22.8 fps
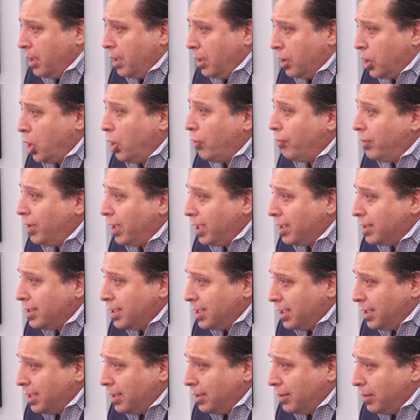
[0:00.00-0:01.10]
COVID
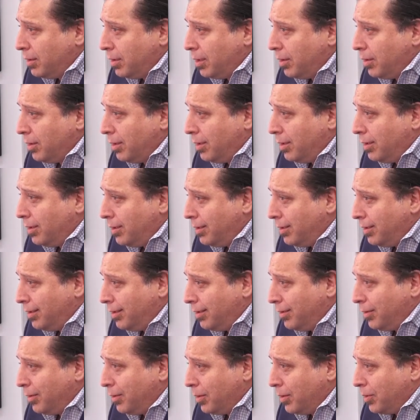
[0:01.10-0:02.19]
nineteen
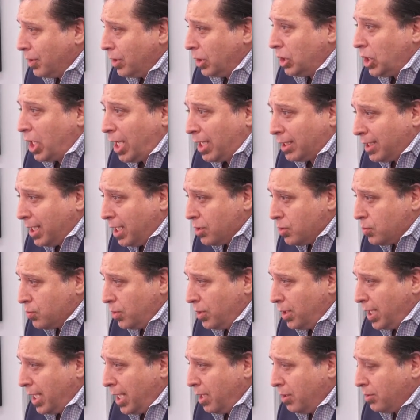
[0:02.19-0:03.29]
uh, the lockdowns
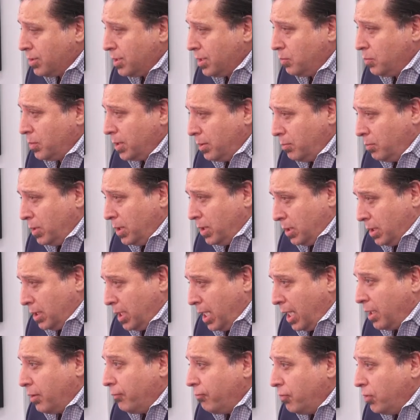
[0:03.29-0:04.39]
were announced, and we we
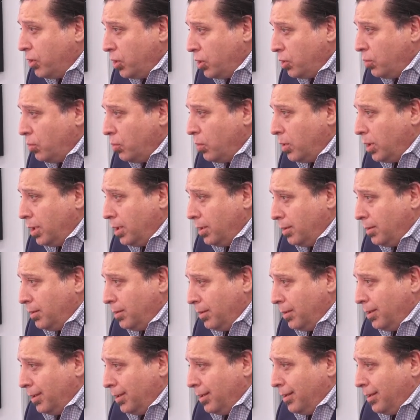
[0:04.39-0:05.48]
kind of knew what
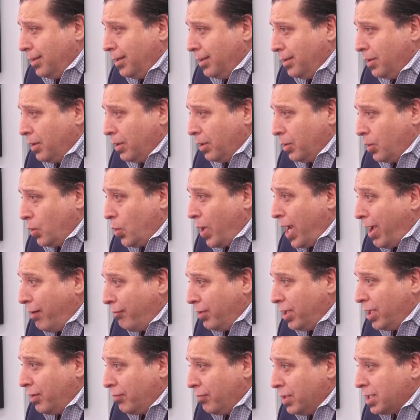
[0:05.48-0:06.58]
the oh,
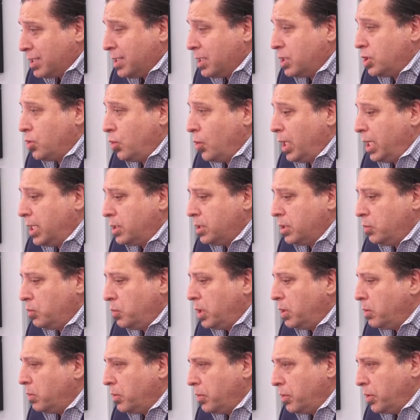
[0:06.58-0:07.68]
gravity coming. of the right. situation.
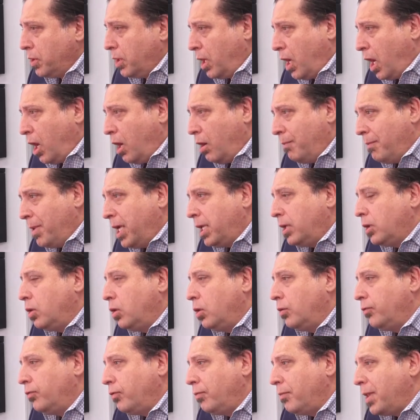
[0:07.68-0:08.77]
Right. We, the, our main
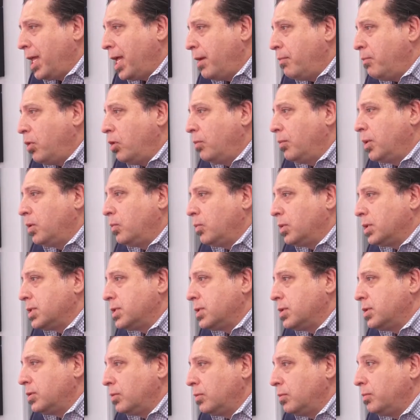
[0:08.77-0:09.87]
goal from that moment
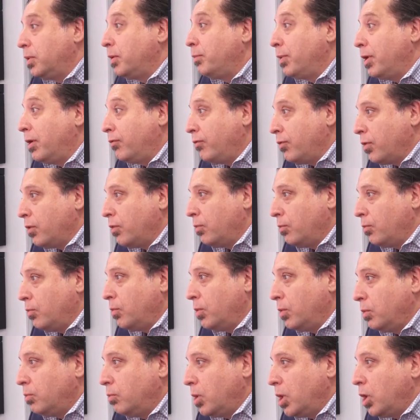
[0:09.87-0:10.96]
was to prepare for the
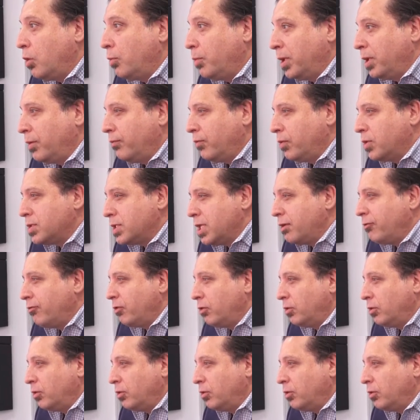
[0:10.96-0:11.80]
reopening for safe,